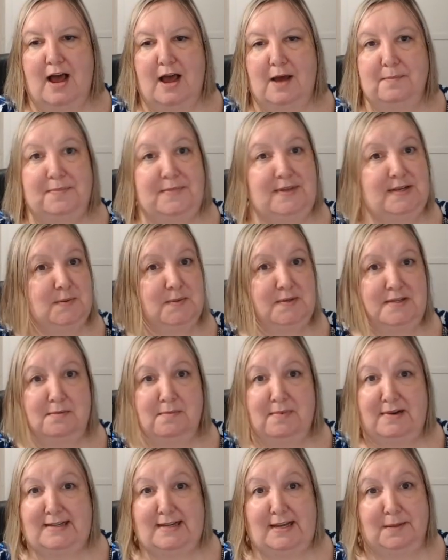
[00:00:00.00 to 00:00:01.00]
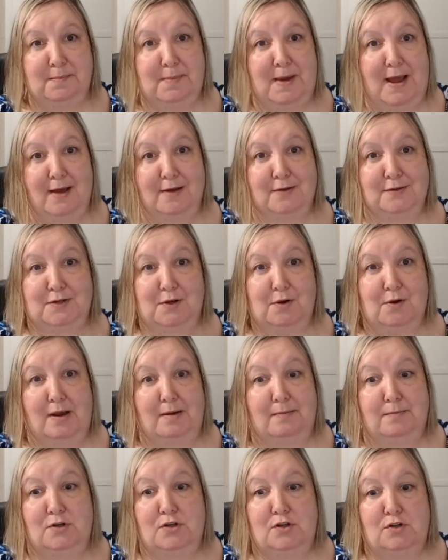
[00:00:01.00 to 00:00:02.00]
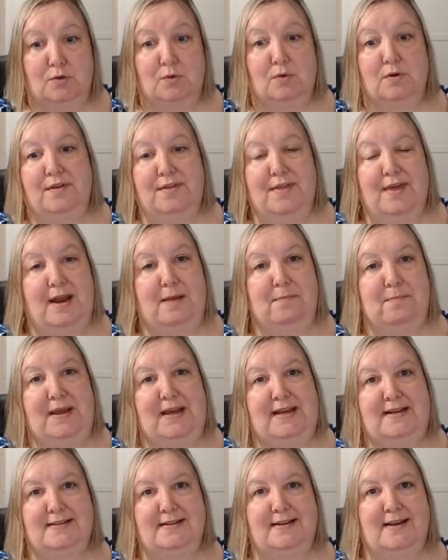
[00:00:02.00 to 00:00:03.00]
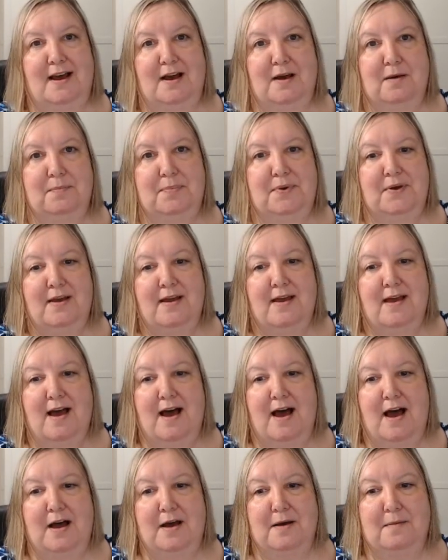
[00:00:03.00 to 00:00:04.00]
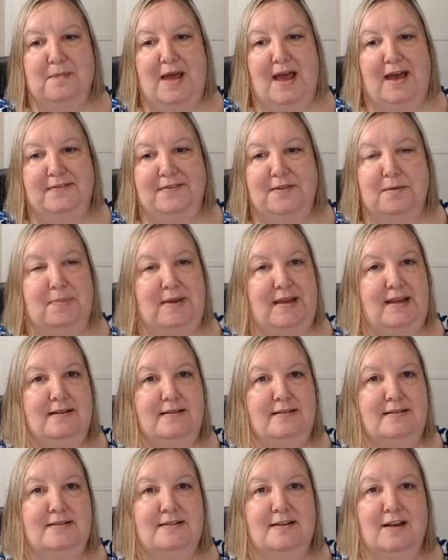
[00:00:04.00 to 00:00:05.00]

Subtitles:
This was in my death pile, so I'm sure that I picked it up at the bins.